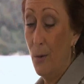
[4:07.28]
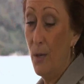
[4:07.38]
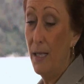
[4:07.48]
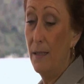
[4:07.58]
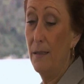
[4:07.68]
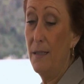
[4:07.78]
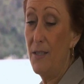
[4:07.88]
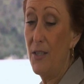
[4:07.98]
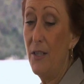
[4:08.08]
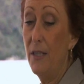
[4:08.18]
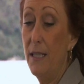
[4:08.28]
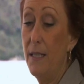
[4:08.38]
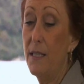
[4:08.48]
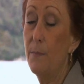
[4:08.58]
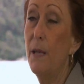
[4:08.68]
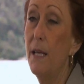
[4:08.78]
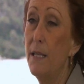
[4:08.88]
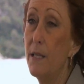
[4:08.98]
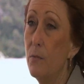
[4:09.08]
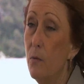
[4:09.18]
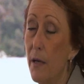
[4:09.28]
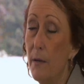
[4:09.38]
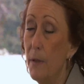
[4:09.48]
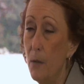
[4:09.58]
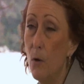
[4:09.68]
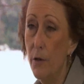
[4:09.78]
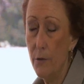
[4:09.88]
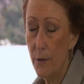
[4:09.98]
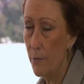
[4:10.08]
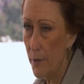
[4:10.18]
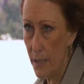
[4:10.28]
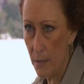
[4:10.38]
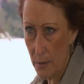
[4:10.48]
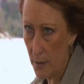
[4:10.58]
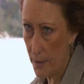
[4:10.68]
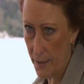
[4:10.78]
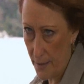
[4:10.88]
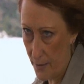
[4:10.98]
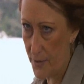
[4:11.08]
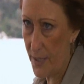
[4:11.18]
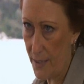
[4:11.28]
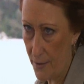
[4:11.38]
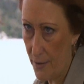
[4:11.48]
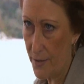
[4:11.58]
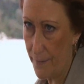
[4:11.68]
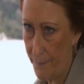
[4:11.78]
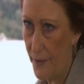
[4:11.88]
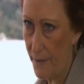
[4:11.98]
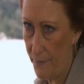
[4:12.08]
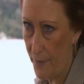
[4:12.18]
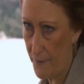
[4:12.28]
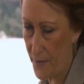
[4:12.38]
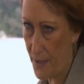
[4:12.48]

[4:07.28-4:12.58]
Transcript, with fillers: Well, it certainly explains why you've been wandering around looking like you lost $10 and found 5